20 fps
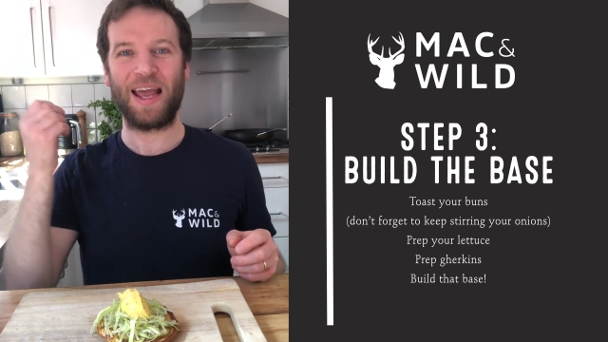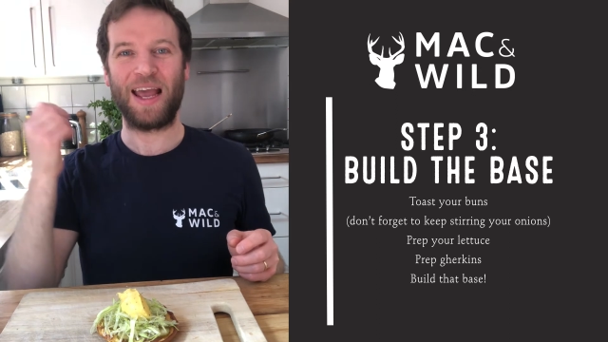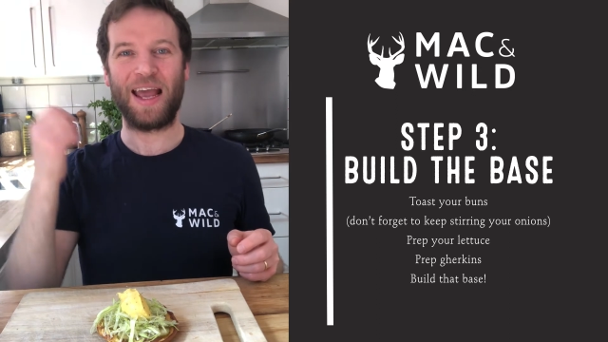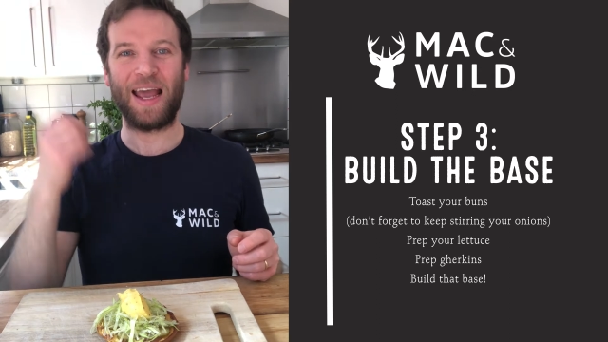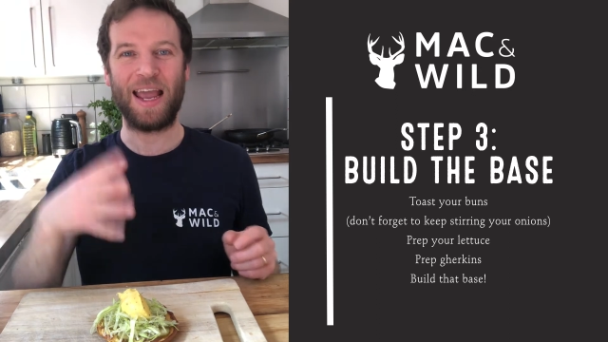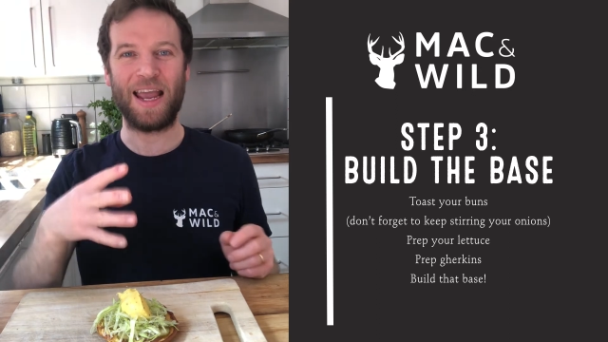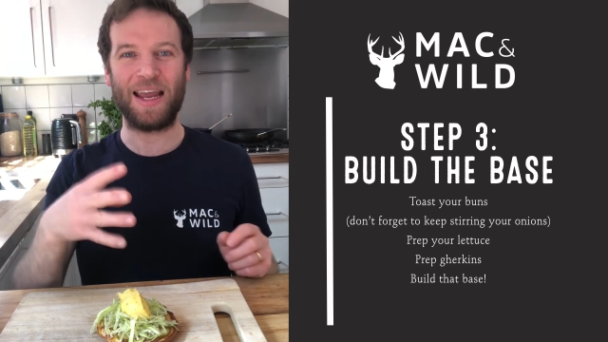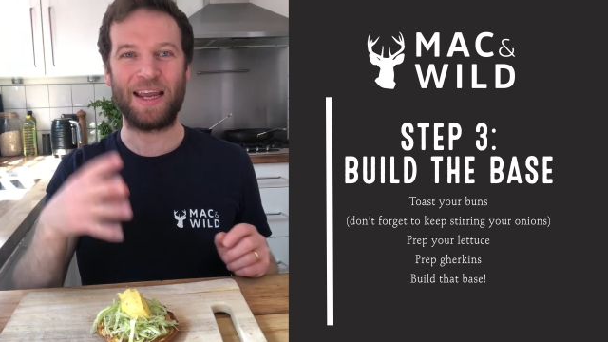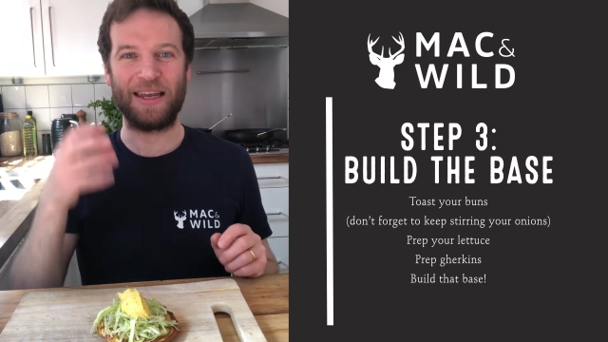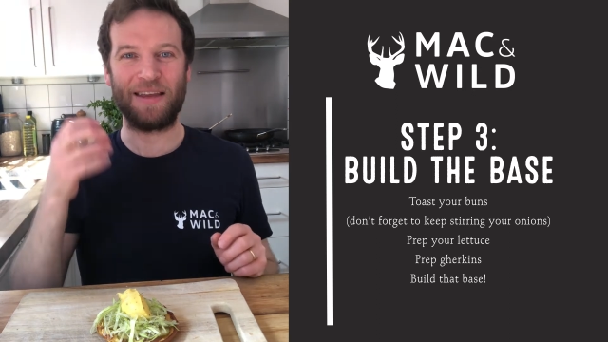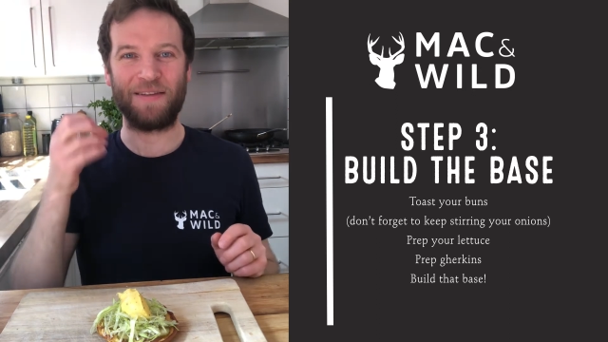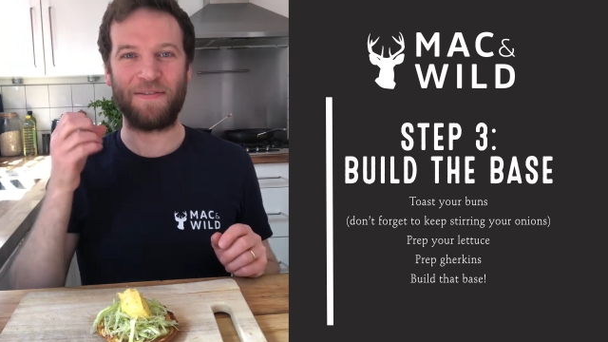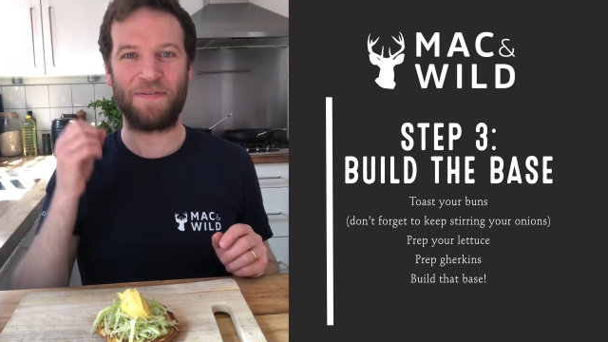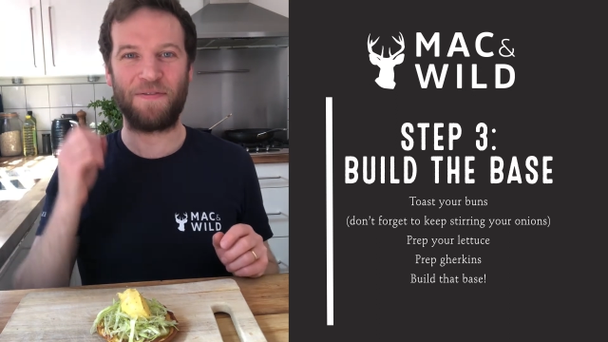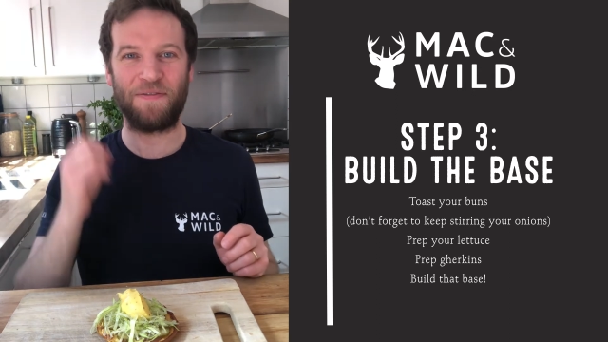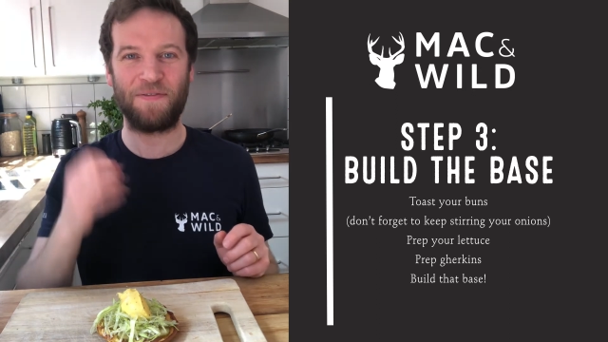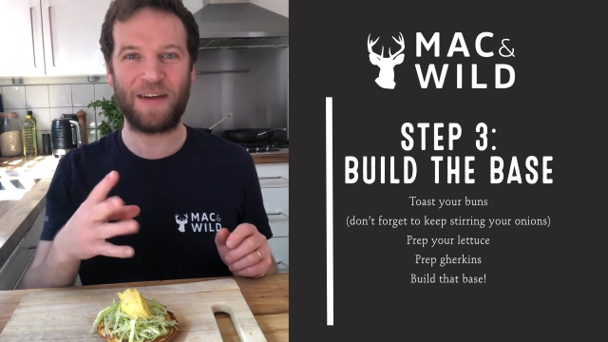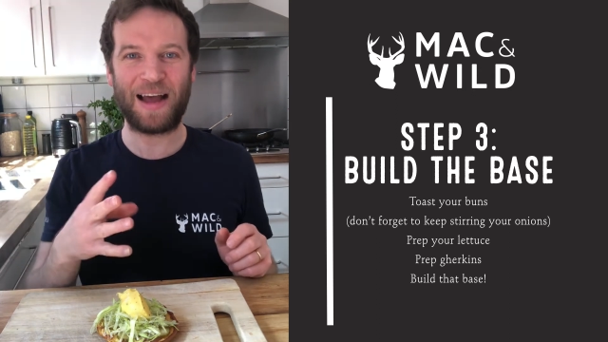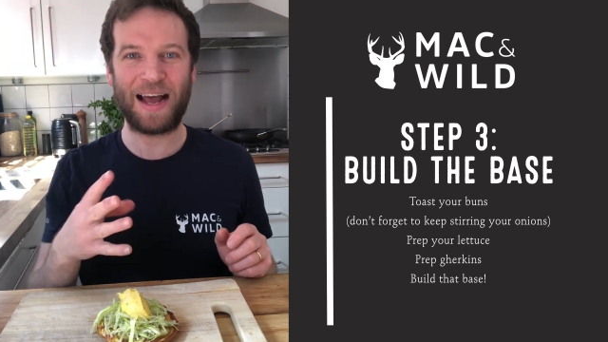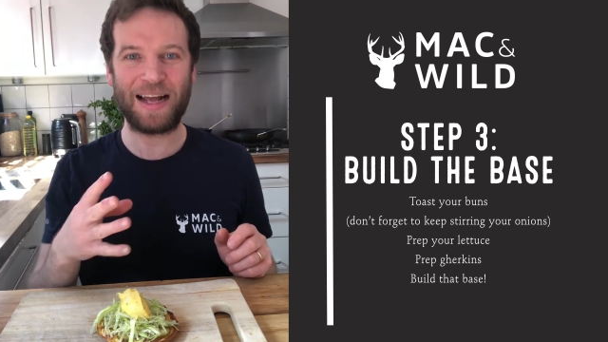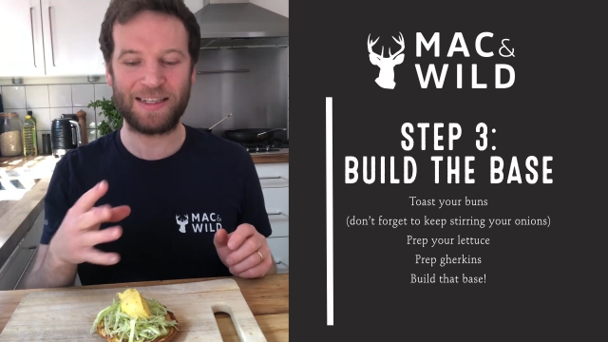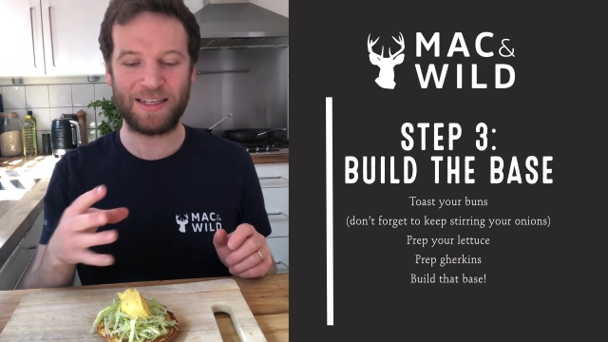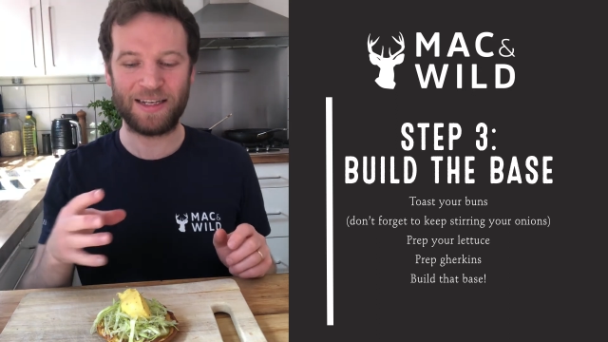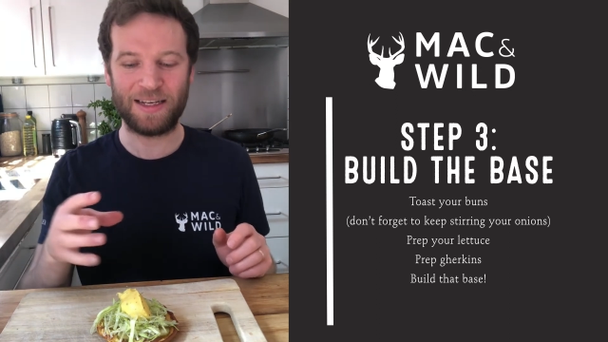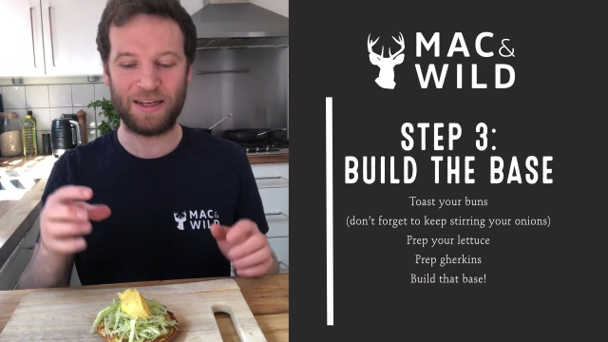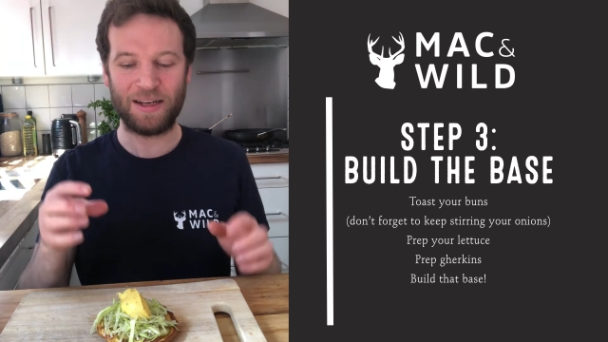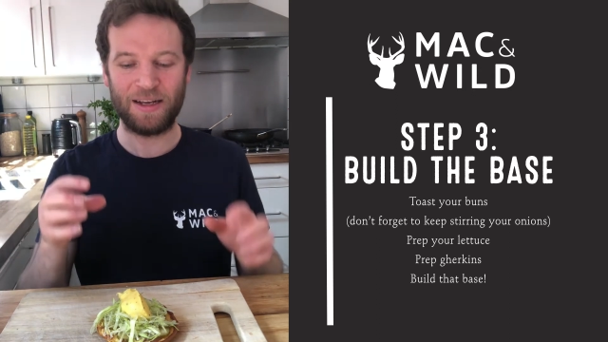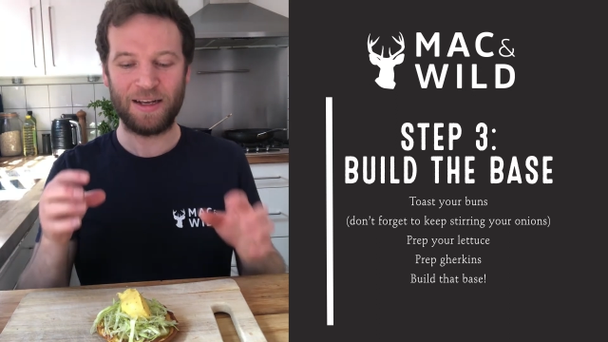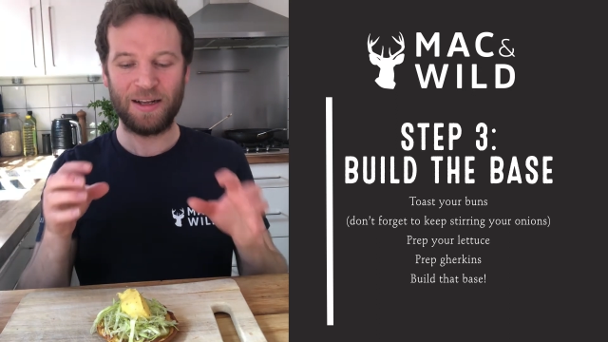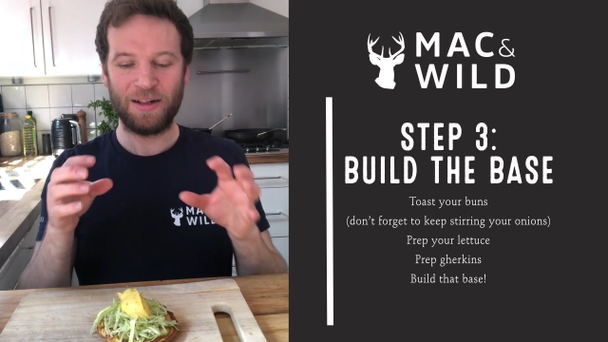eggy, fatty